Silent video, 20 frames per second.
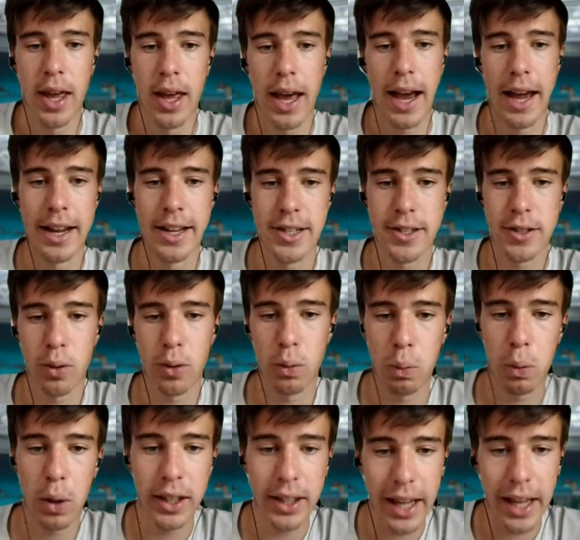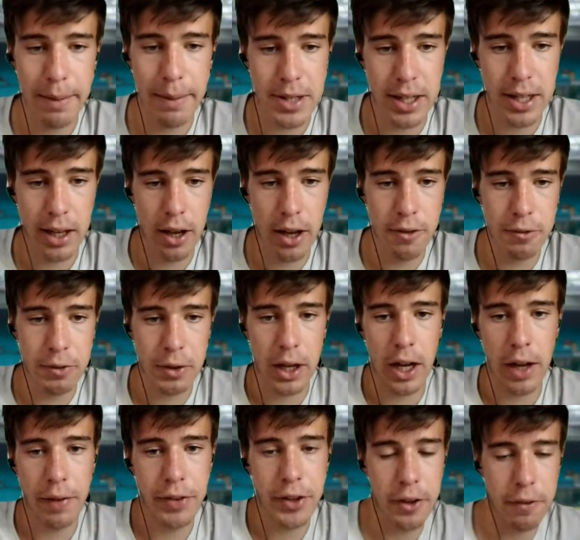And it's 1 game to love
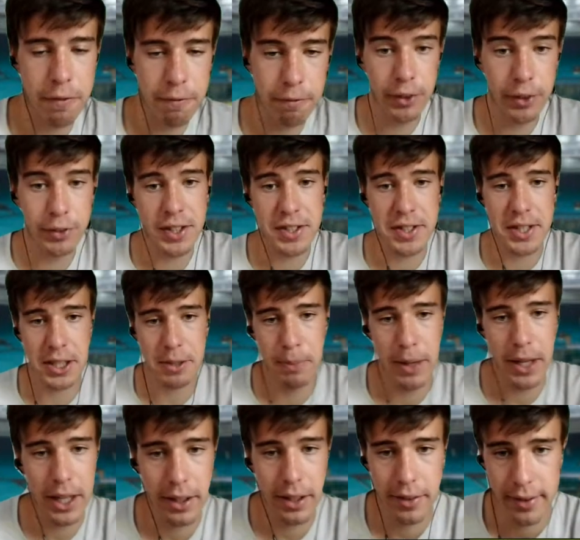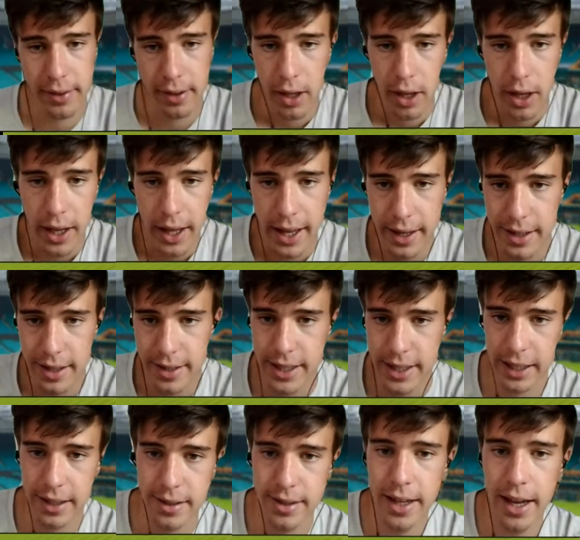after 56 minutes in the
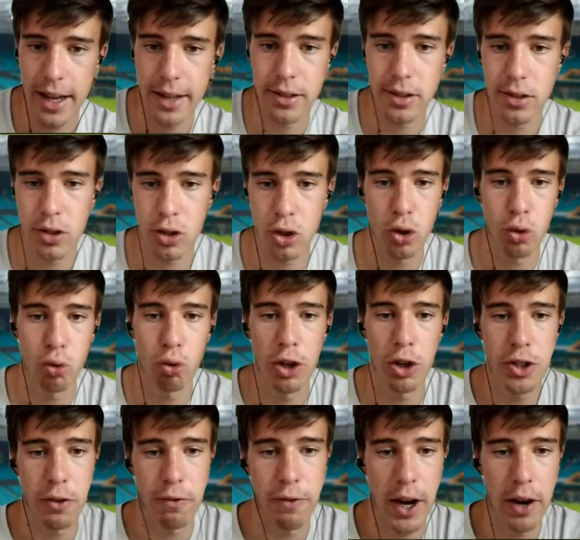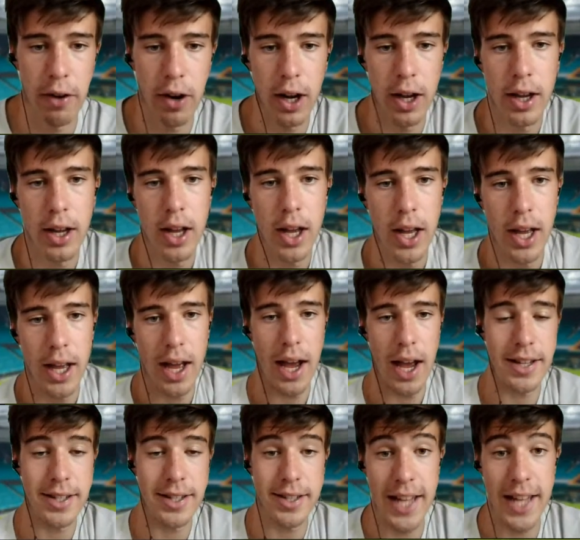second set to Roger Federer.
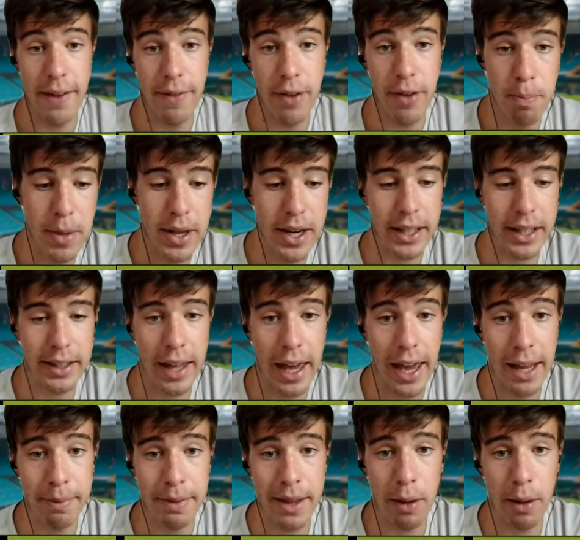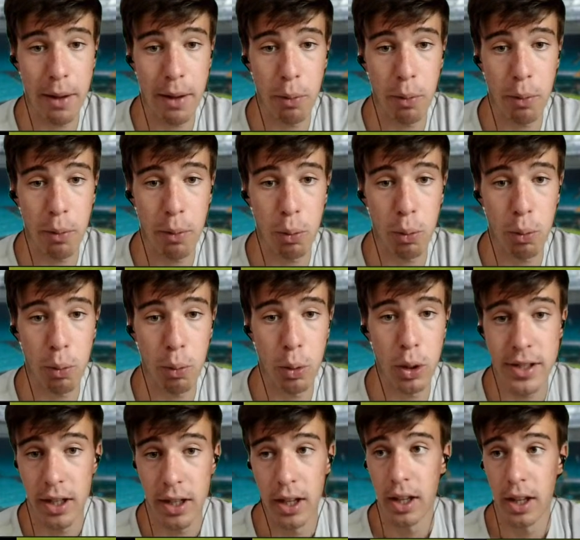A 7-minute game that was.
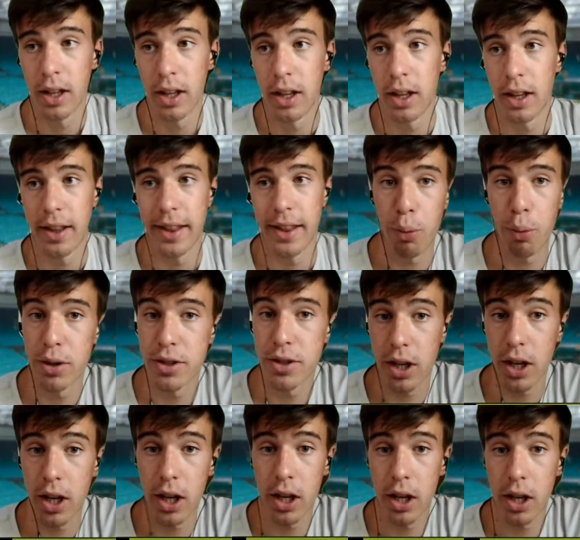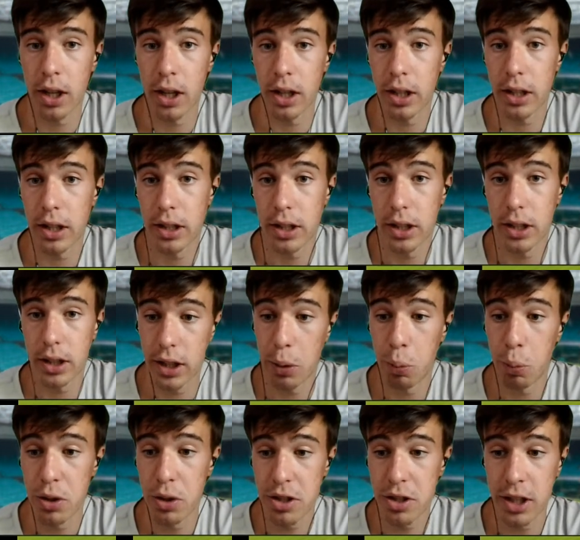It wasn't
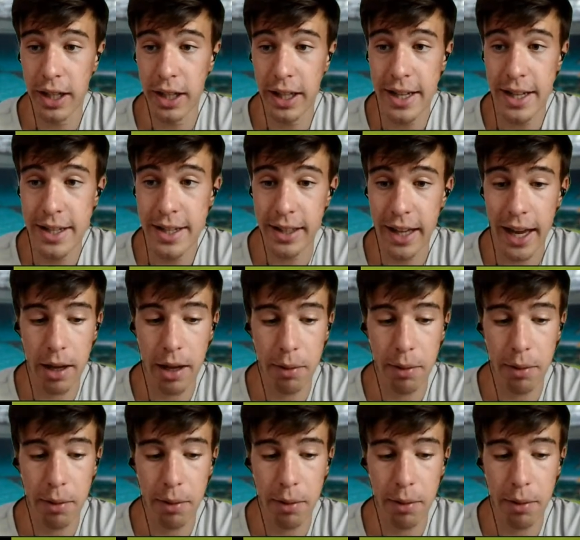an easy game.